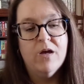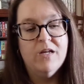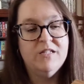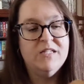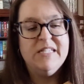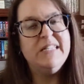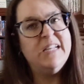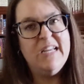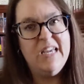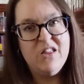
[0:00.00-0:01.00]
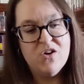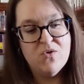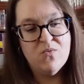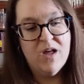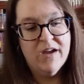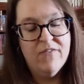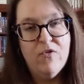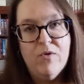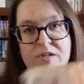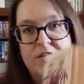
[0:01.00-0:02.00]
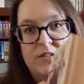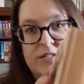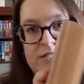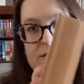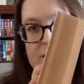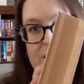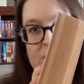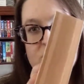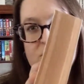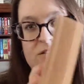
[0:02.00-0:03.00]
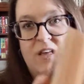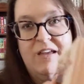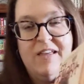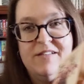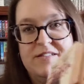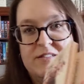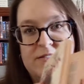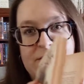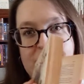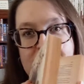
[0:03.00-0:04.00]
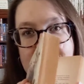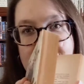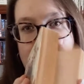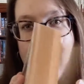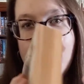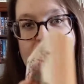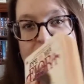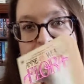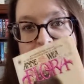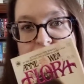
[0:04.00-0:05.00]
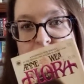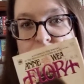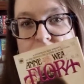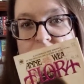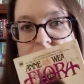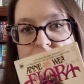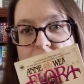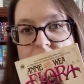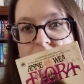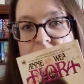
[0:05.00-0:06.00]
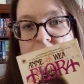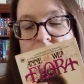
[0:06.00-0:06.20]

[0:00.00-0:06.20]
It's stinky though. Like if you can tell the edges, like it's, I feel like I need to put it in